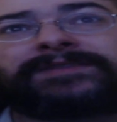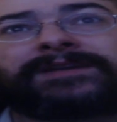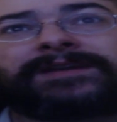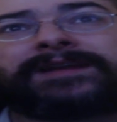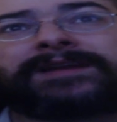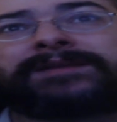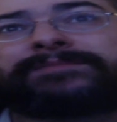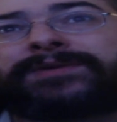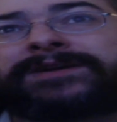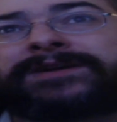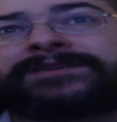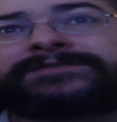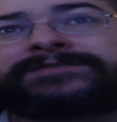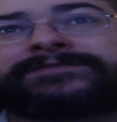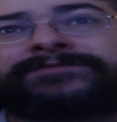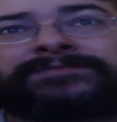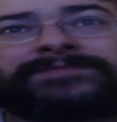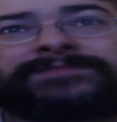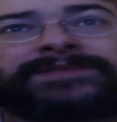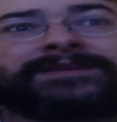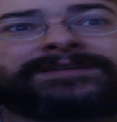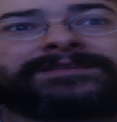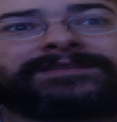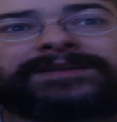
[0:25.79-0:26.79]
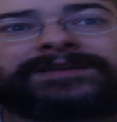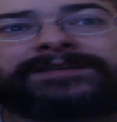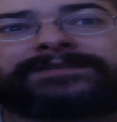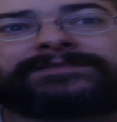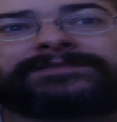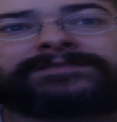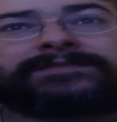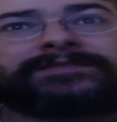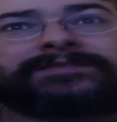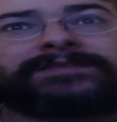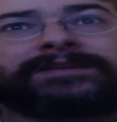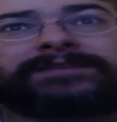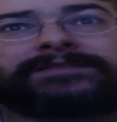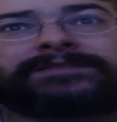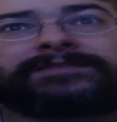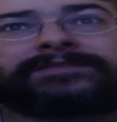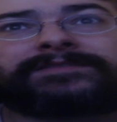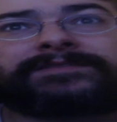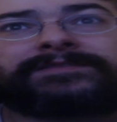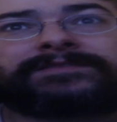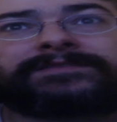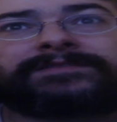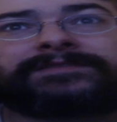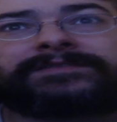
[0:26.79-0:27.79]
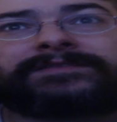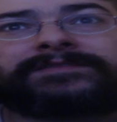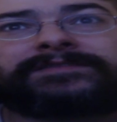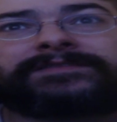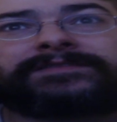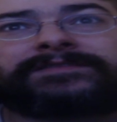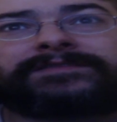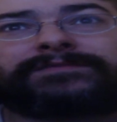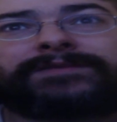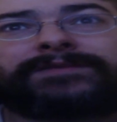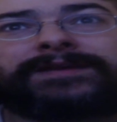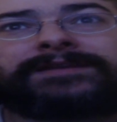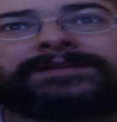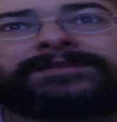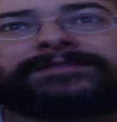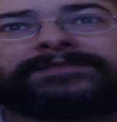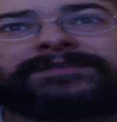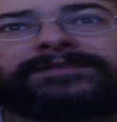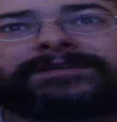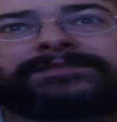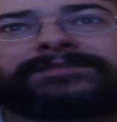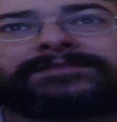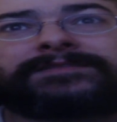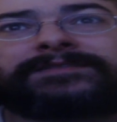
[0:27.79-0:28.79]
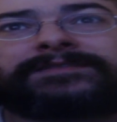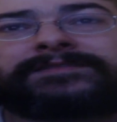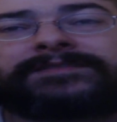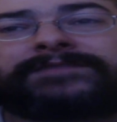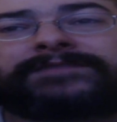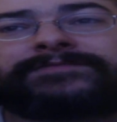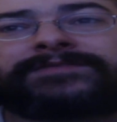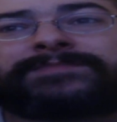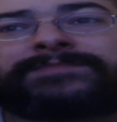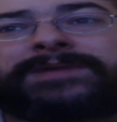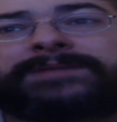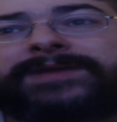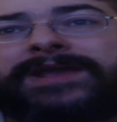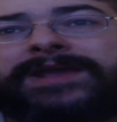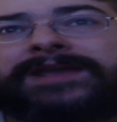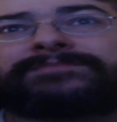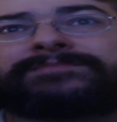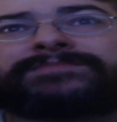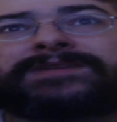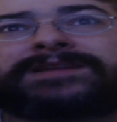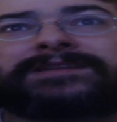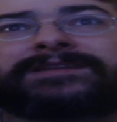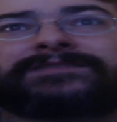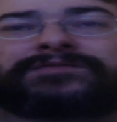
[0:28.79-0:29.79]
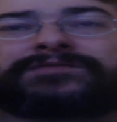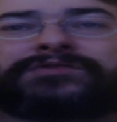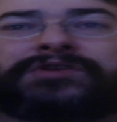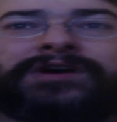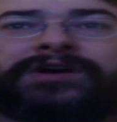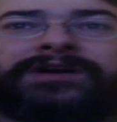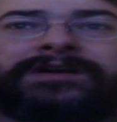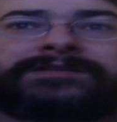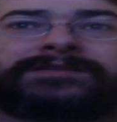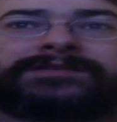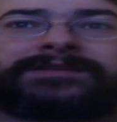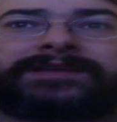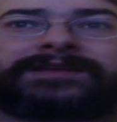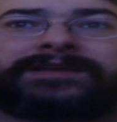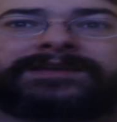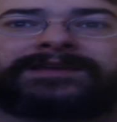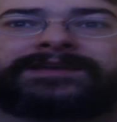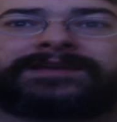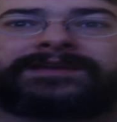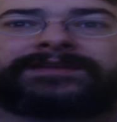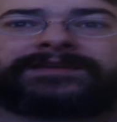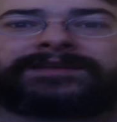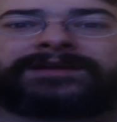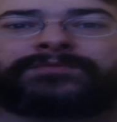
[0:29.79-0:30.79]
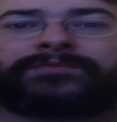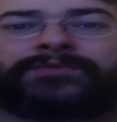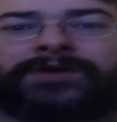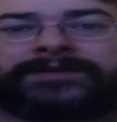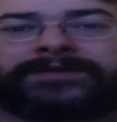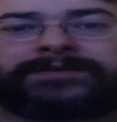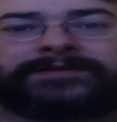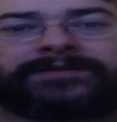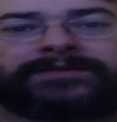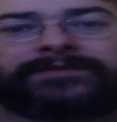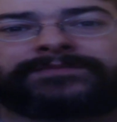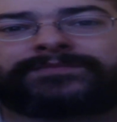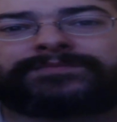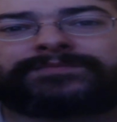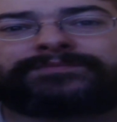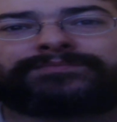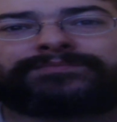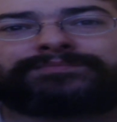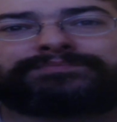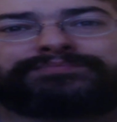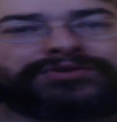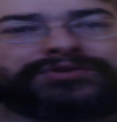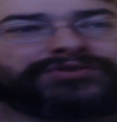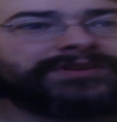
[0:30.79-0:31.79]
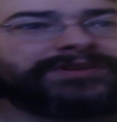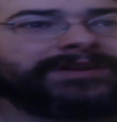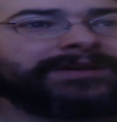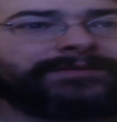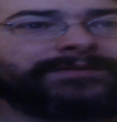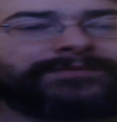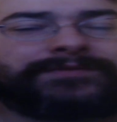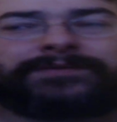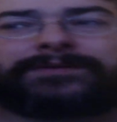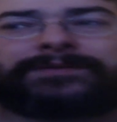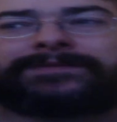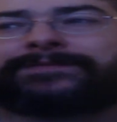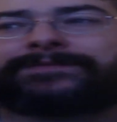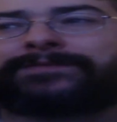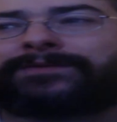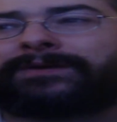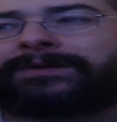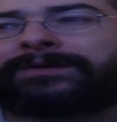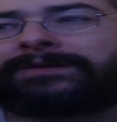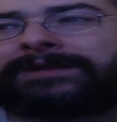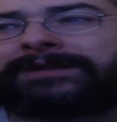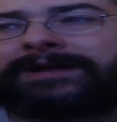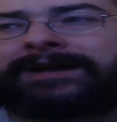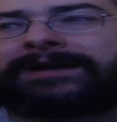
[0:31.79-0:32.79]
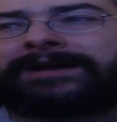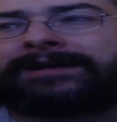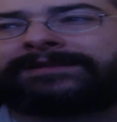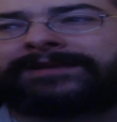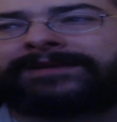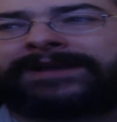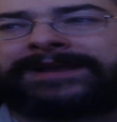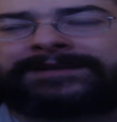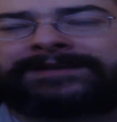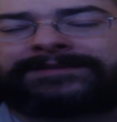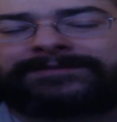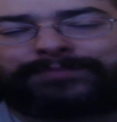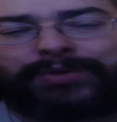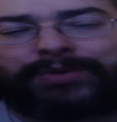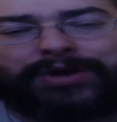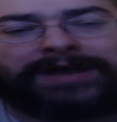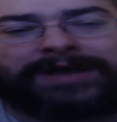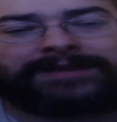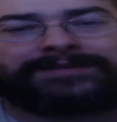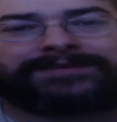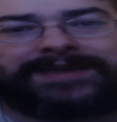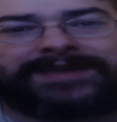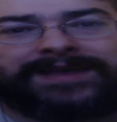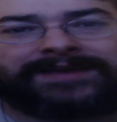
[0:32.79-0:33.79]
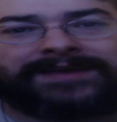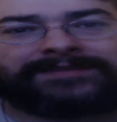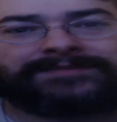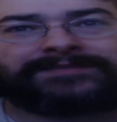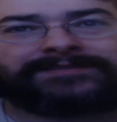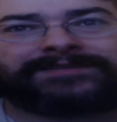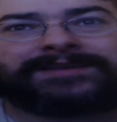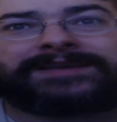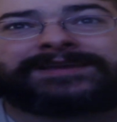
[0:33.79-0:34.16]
I got a bunch of them that are like 3 to 6 to 7, maybe 8 minutes long, and I wanted to push it out to a full length podcast.